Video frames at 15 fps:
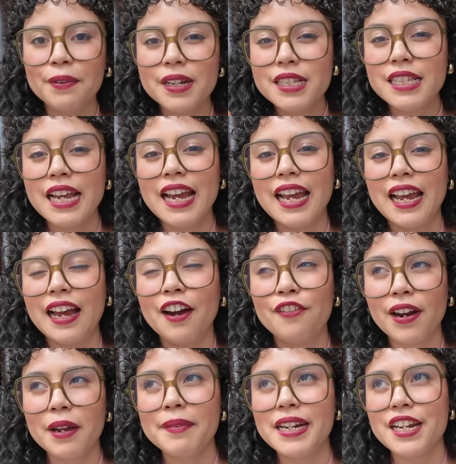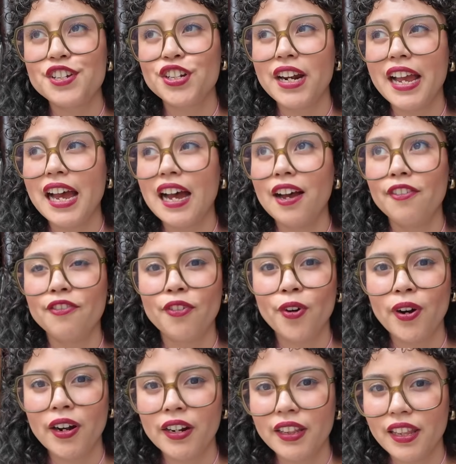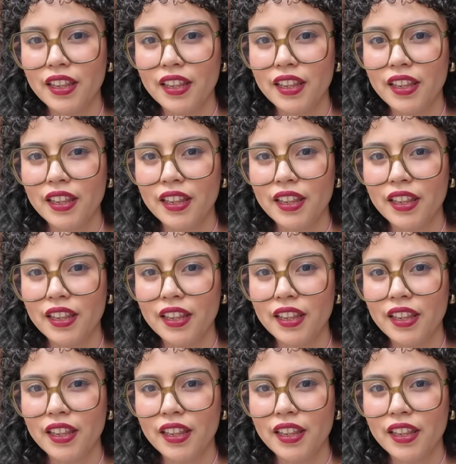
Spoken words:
will say a recommendation I have for